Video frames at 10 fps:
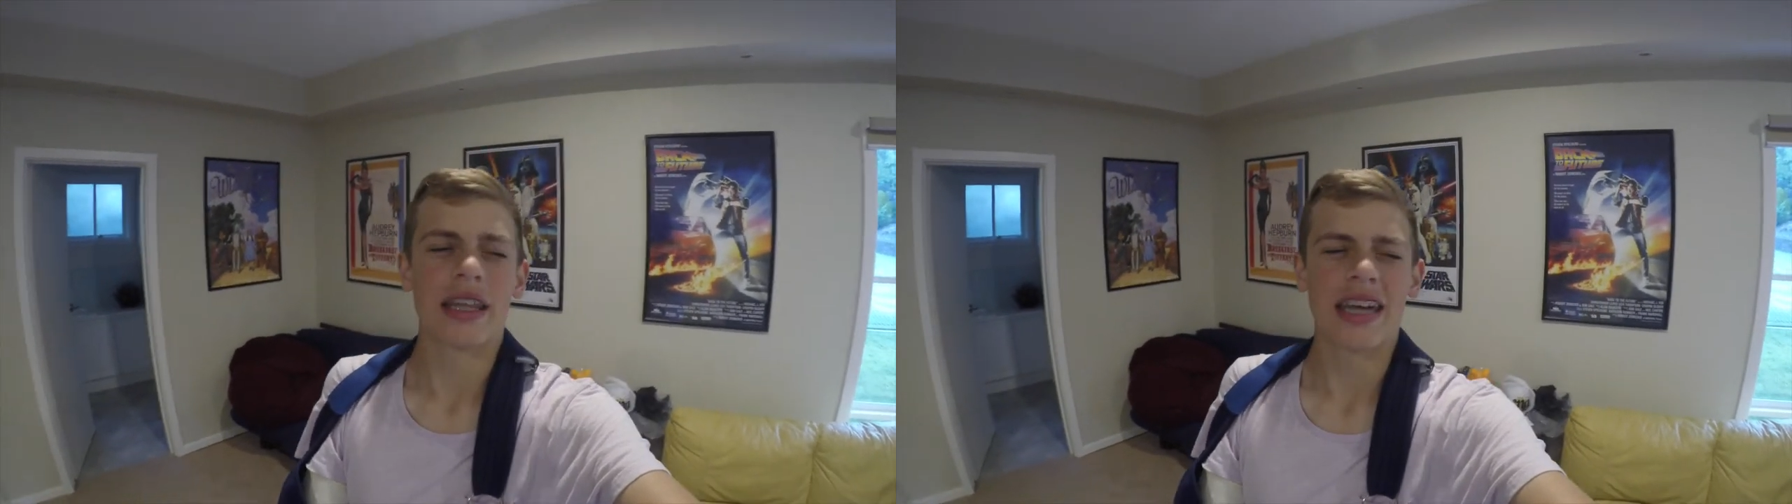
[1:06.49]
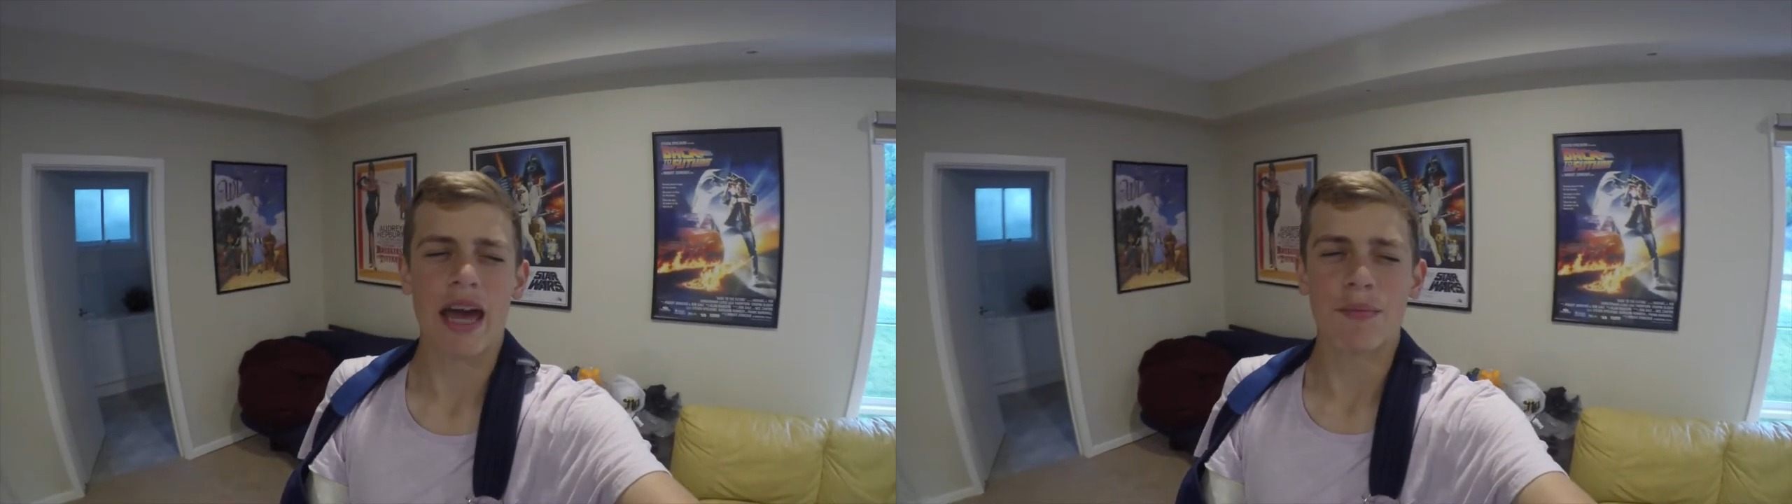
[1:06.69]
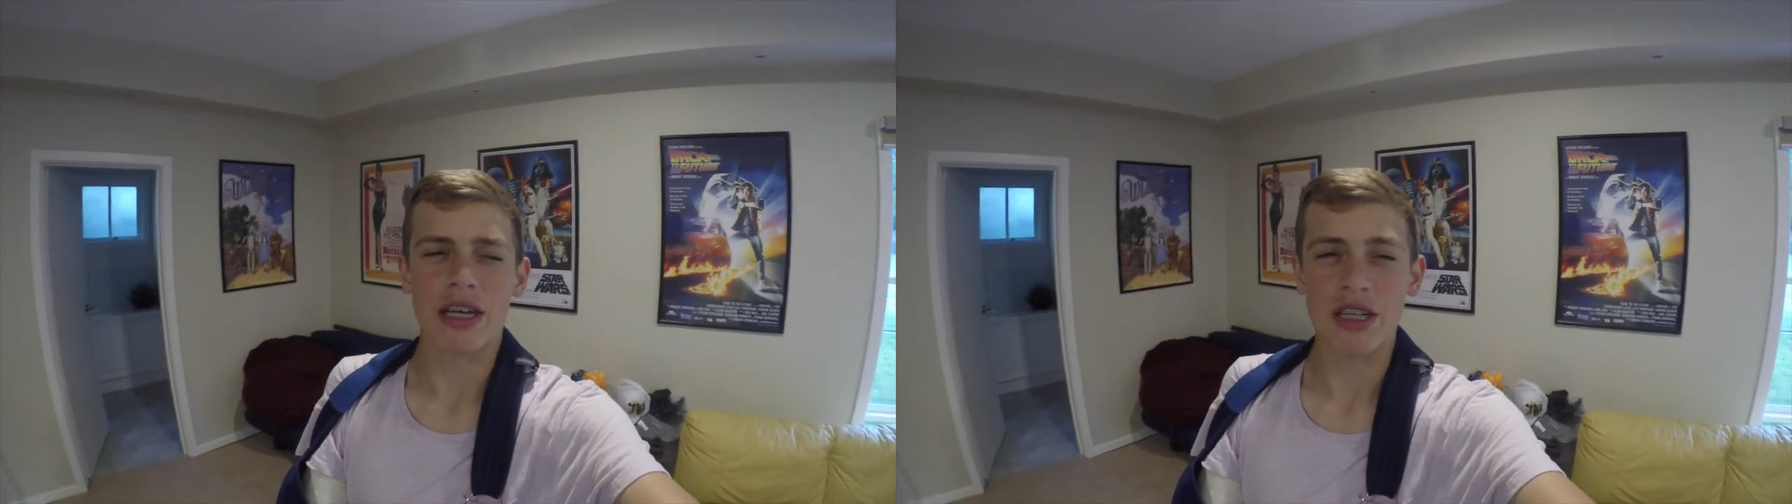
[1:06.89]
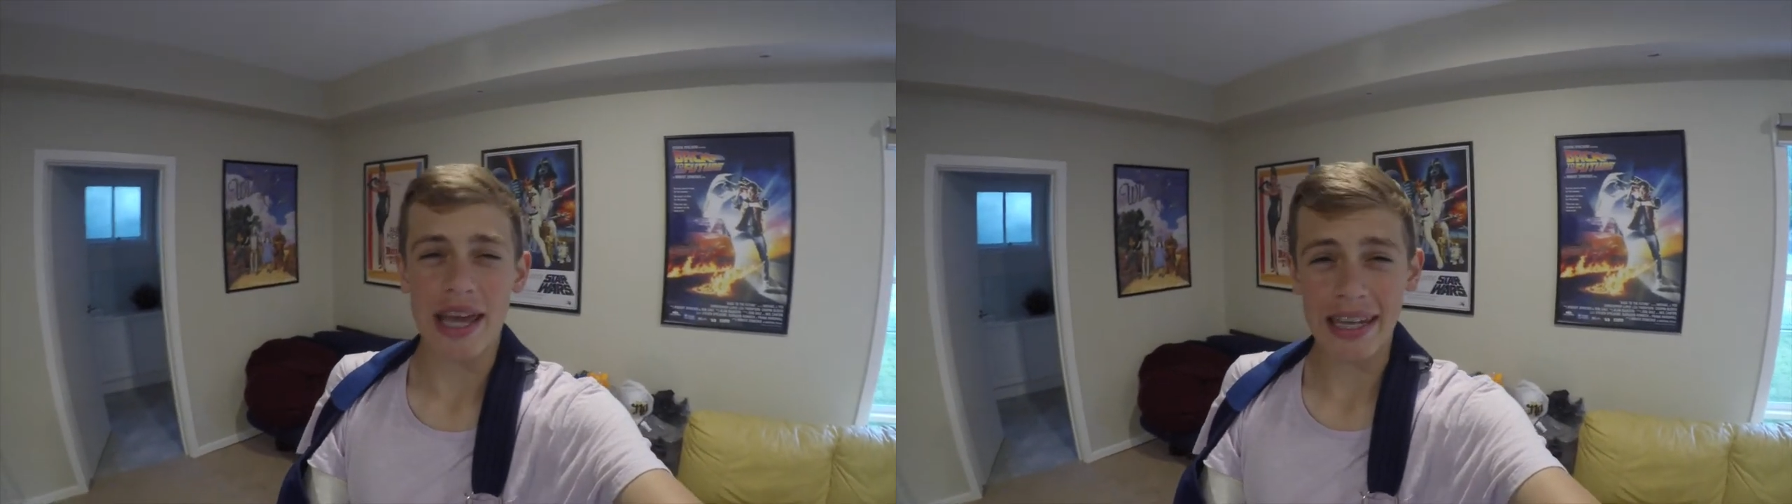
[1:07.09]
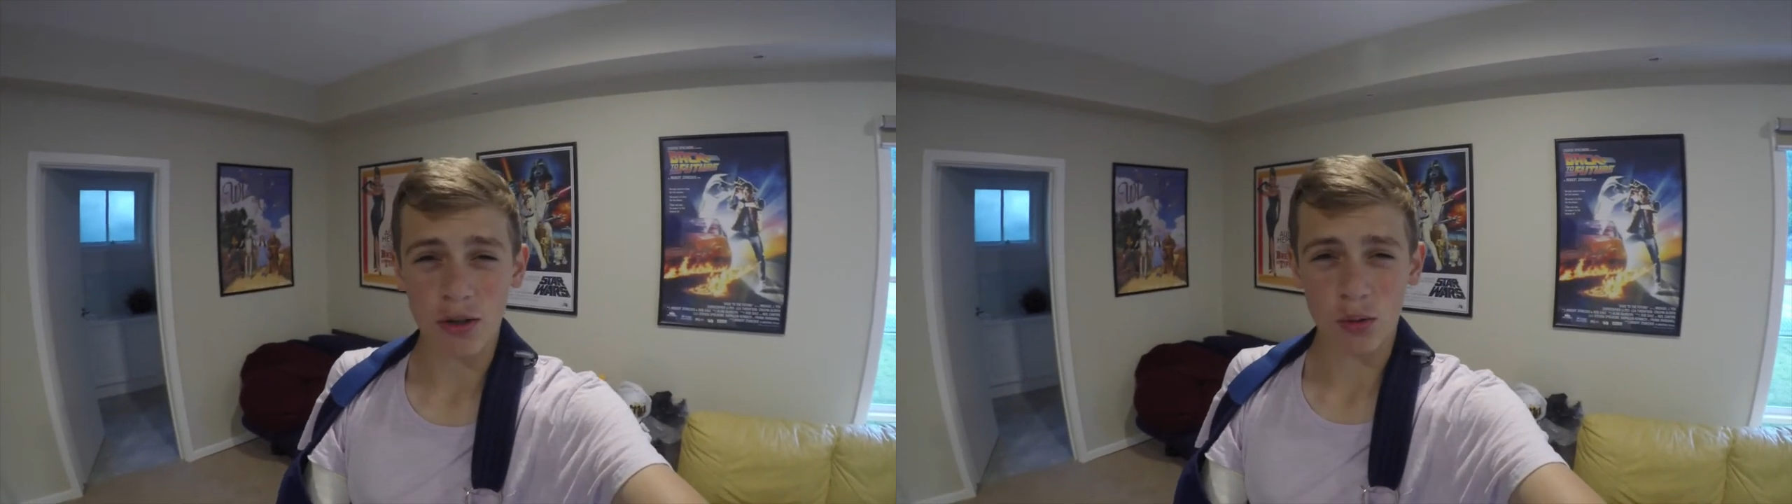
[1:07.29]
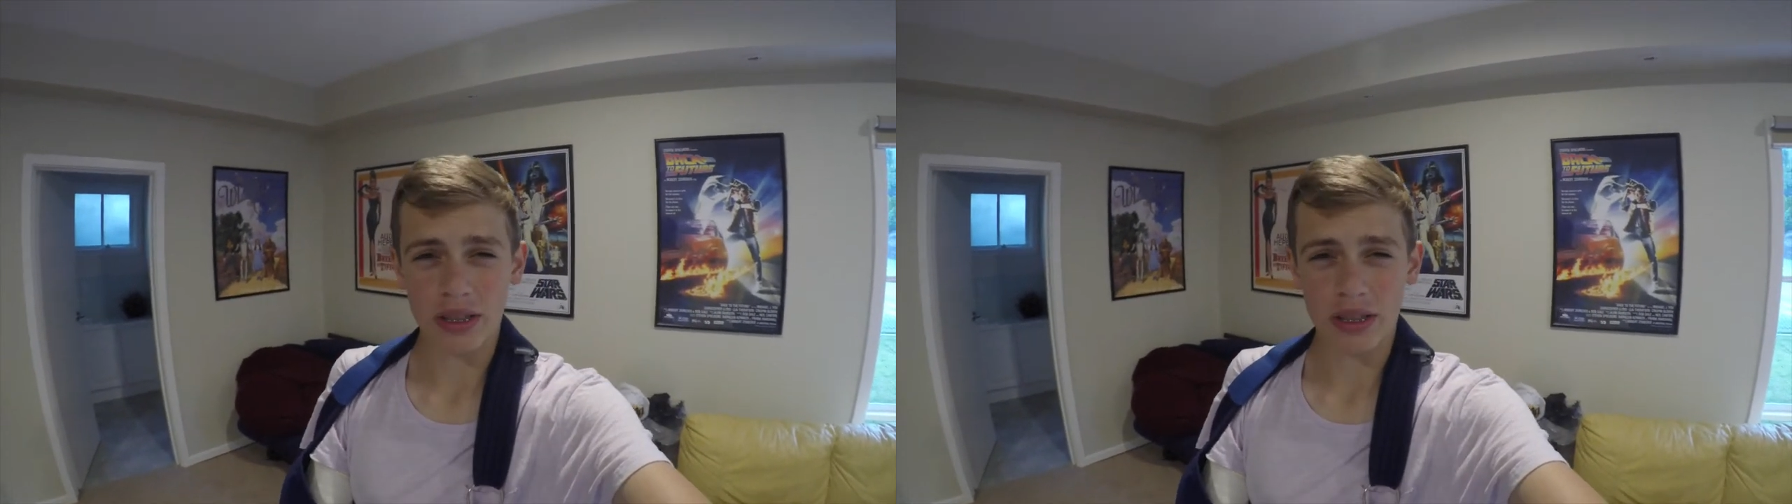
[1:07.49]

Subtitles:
they gave me a needle